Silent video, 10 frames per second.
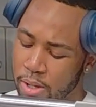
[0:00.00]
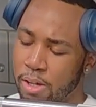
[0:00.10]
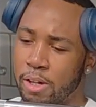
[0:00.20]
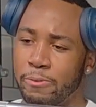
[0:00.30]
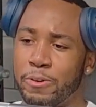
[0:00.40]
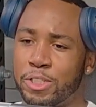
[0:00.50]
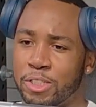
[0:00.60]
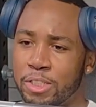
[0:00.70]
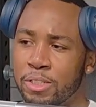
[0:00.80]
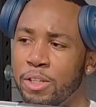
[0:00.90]

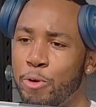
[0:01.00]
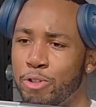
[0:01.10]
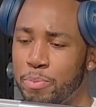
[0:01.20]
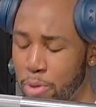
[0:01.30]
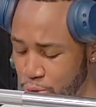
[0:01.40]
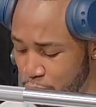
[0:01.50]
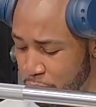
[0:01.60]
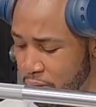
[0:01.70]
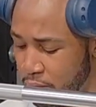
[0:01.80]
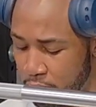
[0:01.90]
Originally it was supposed to
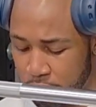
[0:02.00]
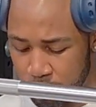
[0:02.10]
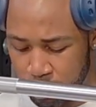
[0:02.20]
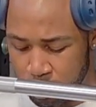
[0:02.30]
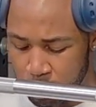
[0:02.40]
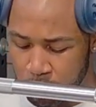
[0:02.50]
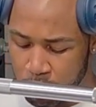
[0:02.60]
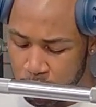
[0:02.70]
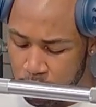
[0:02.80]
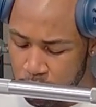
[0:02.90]
be
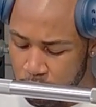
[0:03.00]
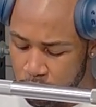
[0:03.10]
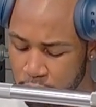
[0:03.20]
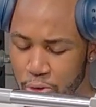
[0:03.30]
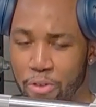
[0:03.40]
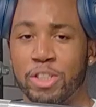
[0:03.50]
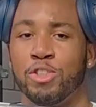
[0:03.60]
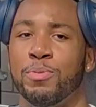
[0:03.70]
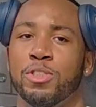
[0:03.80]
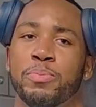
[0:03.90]

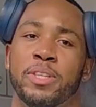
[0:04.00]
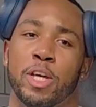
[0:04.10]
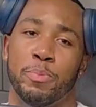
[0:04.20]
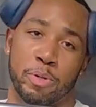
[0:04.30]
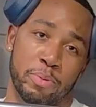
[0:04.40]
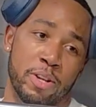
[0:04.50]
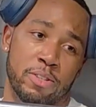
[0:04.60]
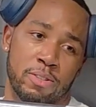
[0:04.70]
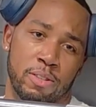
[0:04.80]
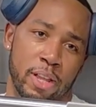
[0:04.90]
kettlebell
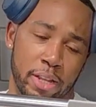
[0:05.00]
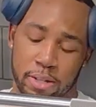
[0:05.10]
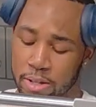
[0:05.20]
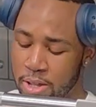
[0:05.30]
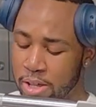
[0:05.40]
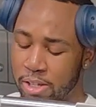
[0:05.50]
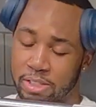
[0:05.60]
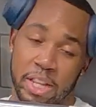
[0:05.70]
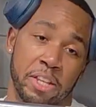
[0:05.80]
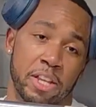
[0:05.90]
press, like
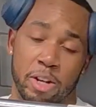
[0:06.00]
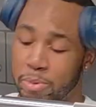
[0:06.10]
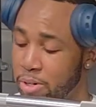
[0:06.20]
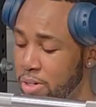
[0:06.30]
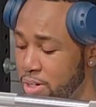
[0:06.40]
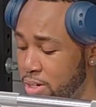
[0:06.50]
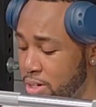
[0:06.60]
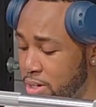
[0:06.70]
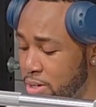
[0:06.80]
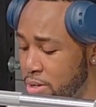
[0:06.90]
standing
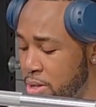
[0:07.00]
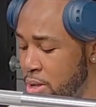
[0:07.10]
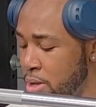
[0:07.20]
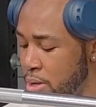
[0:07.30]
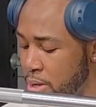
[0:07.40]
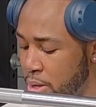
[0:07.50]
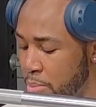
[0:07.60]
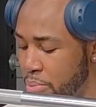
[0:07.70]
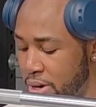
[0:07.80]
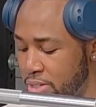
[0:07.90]
kettlebell
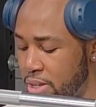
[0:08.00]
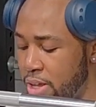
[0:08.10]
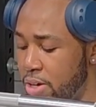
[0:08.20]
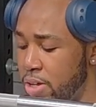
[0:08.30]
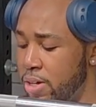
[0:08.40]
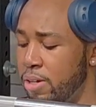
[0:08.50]
press, and